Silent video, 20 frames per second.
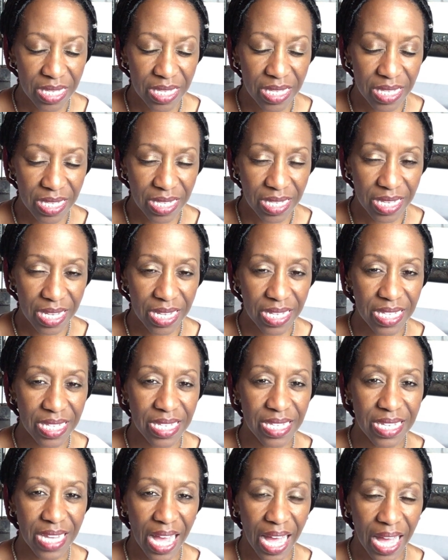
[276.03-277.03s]

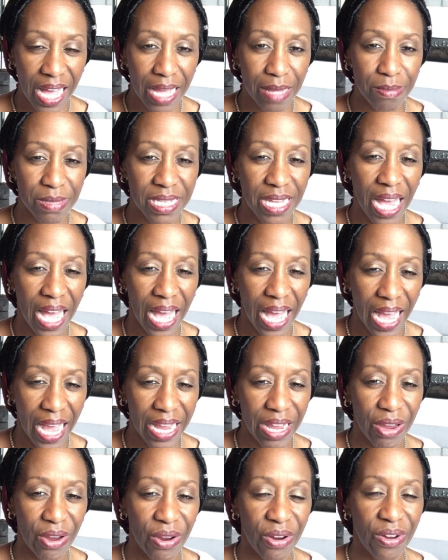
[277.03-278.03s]
Six times
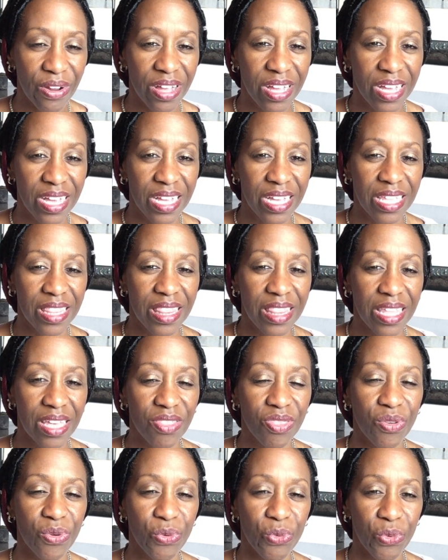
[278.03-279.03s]
higher
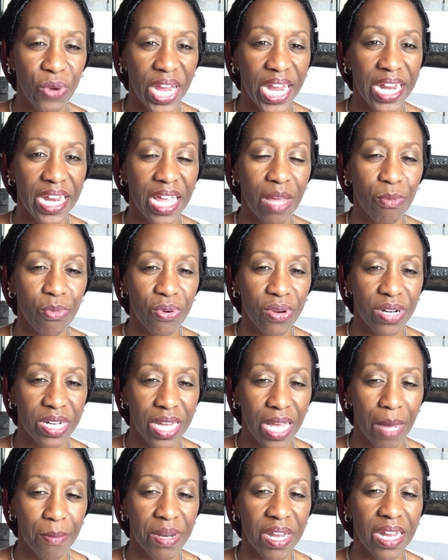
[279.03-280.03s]
than the rate in
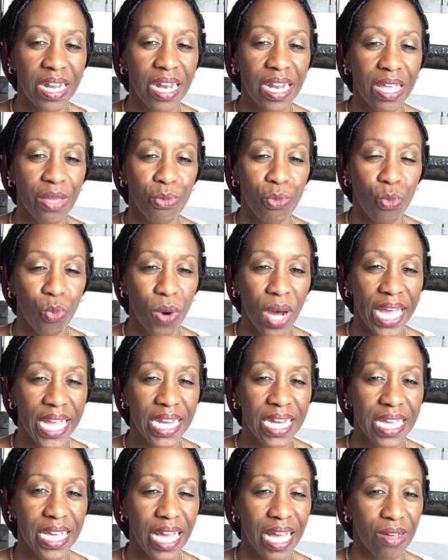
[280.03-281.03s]
predominantly
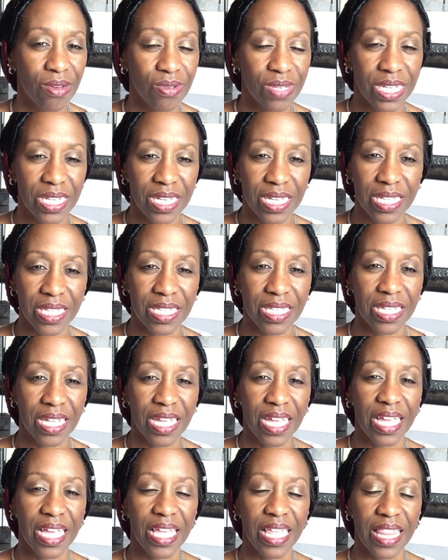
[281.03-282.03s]
white counties.
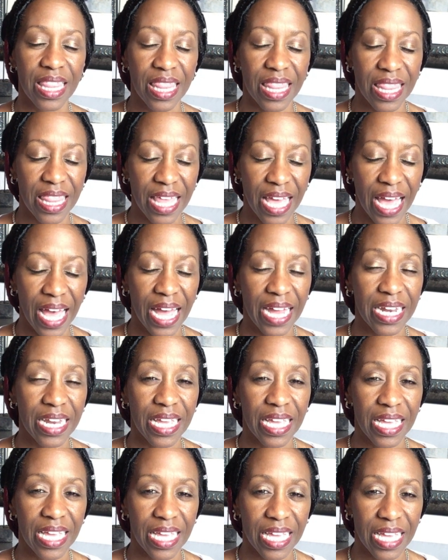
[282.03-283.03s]
That
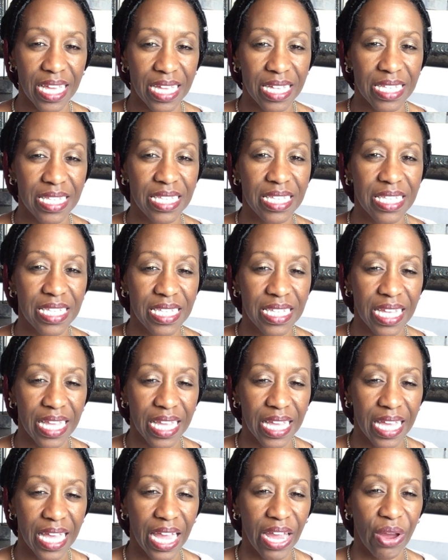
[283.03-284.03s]
is
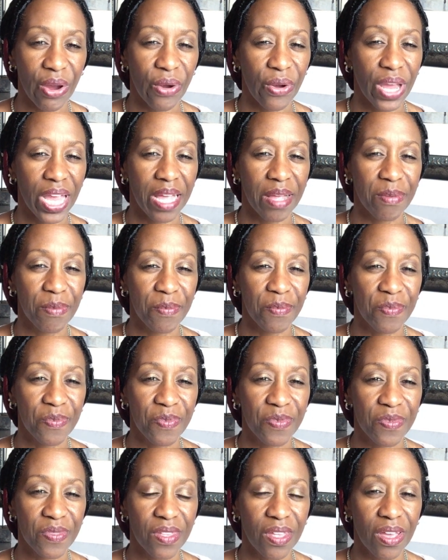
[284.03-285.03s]
scary.
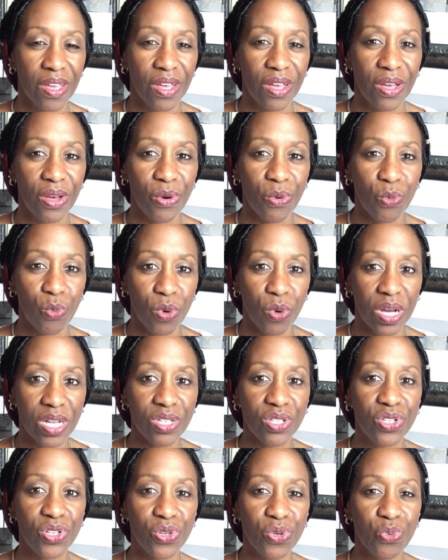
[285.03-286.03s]

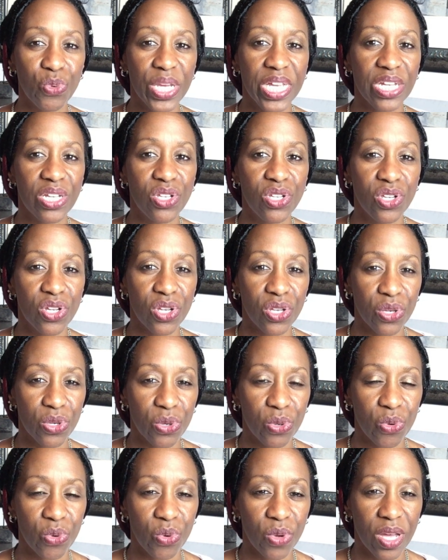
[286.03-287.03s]
What do we
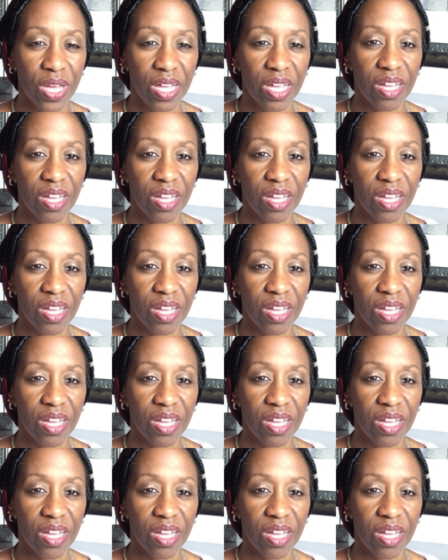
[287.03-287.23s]
do?